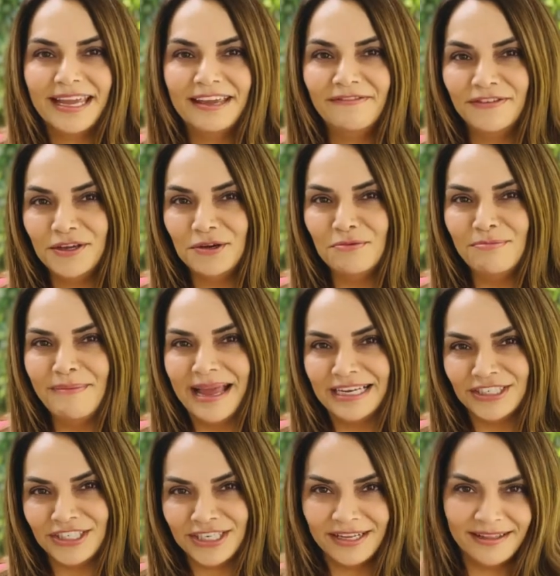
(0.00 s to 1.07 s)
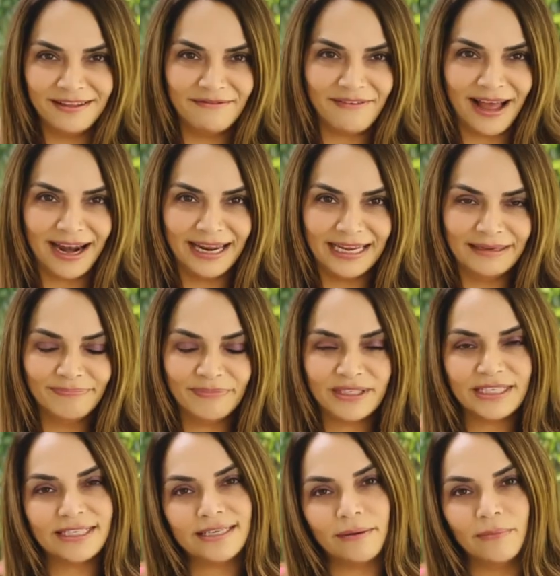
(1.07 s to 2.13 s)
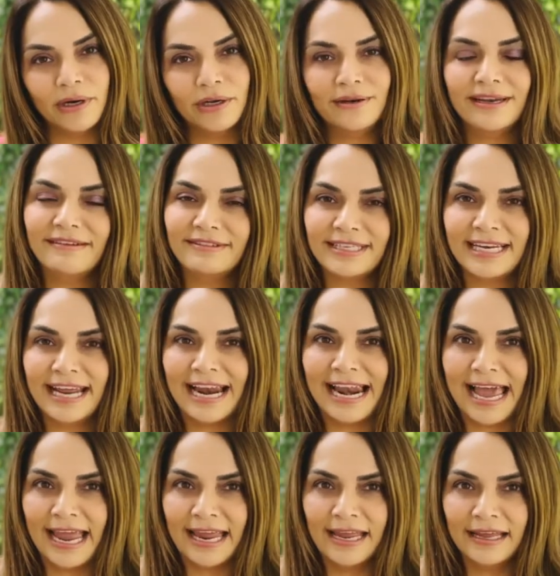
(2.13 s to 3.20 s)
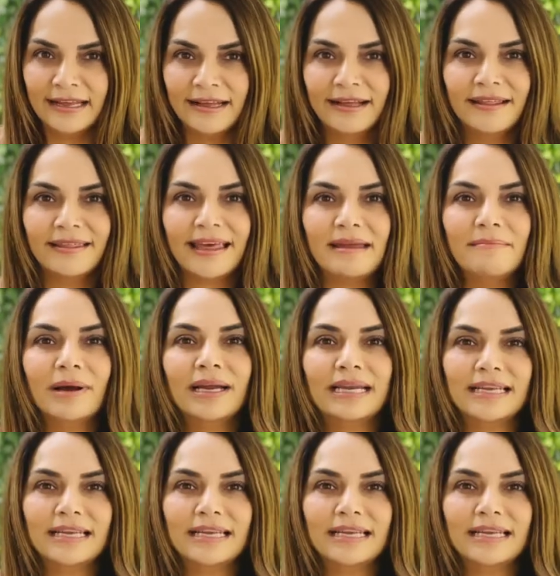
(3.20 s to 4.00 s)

If you mention the Valley to someone who lives in LA, they might